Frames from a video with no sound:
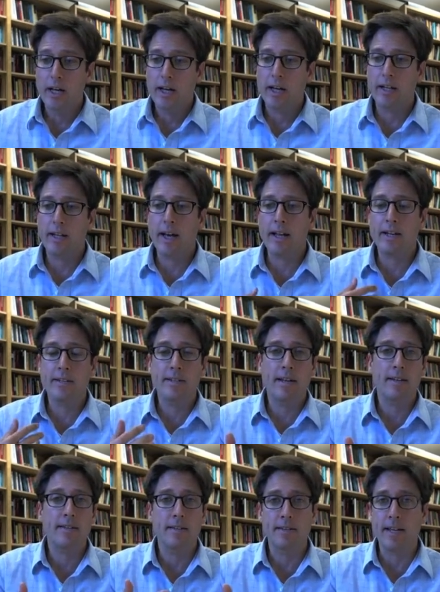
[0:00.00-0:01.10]
and that
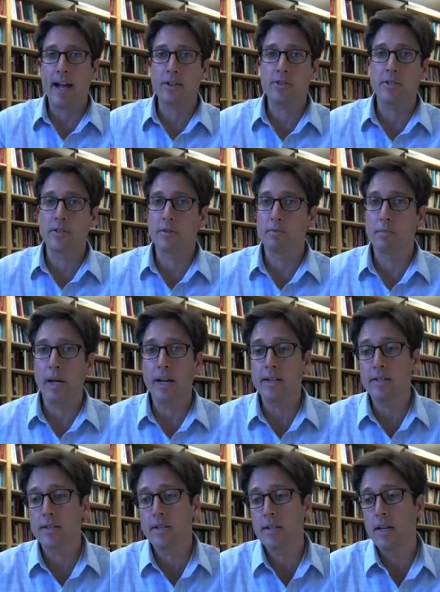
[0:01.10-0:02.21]
assesses actions
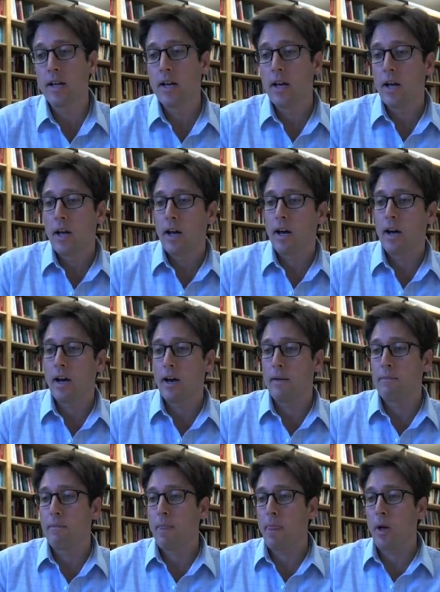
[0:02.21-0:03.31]
based
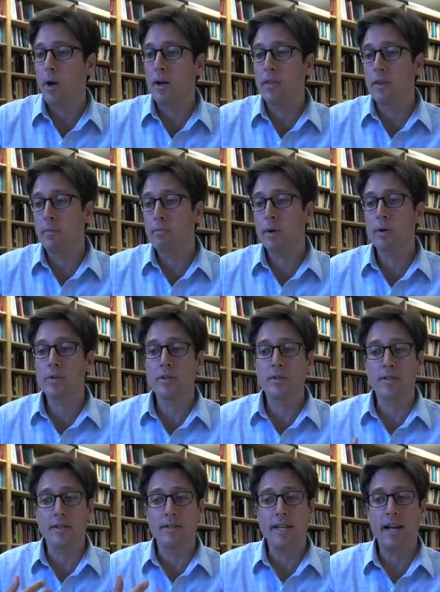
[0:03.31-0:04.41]
on the
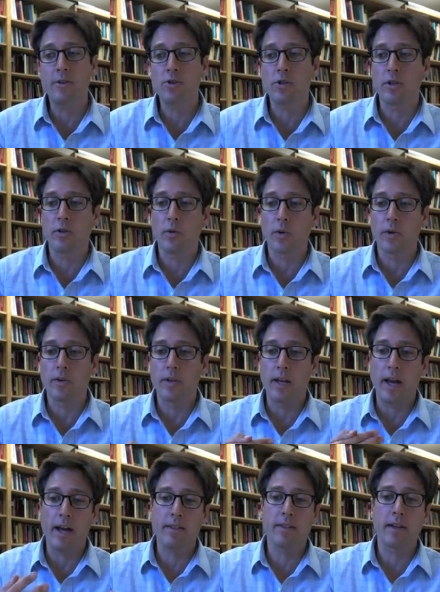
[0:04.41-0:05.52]
person's intention or the
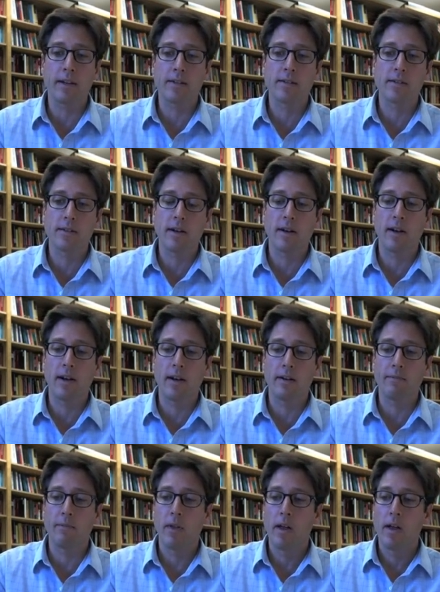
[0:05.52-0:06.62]
ethics
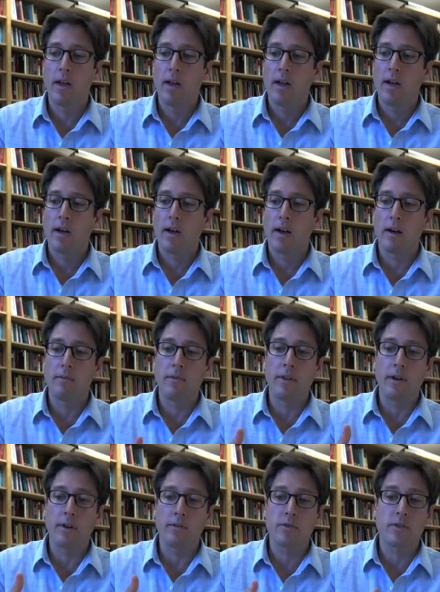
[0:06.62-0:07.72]
of
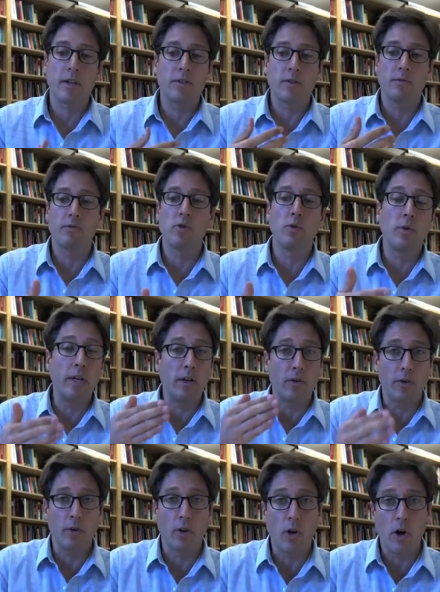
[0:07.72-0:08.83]
their sense of duty or
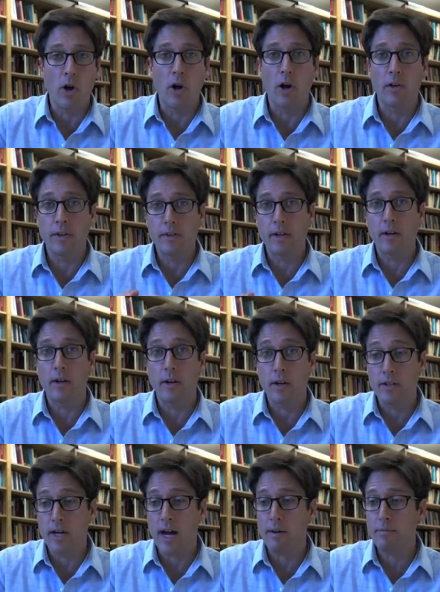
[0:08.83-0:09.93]
the law that they're
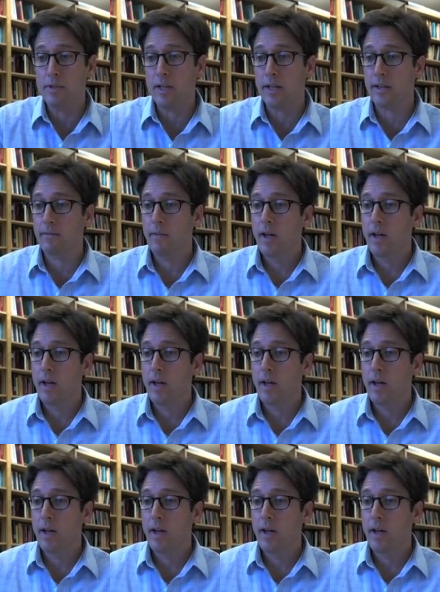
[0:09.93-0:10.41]
adopting.